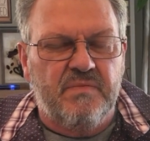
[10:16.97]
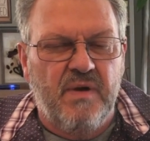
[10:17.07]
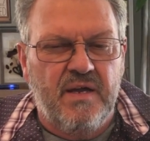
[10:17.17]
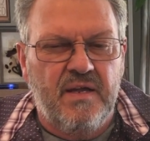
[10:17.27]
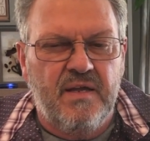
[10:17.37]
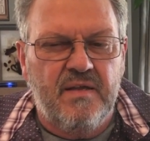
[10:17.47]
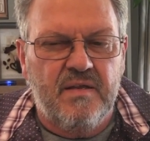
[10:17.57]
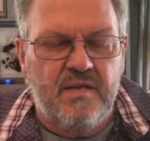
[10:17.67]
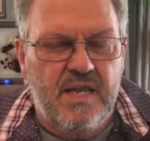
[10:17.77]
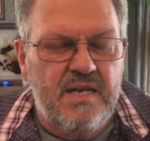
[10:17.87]
by
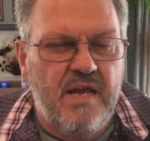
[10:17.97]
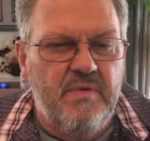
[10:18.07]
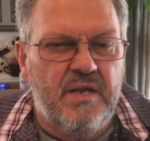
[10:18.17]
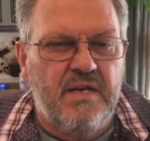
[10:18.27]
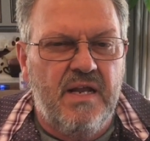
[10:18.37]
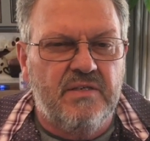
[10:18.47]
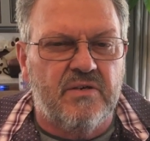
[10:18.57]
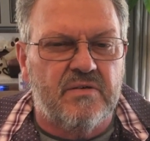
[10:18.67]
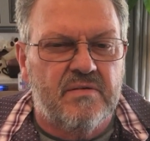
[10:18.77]
King Nebuchadnezzar.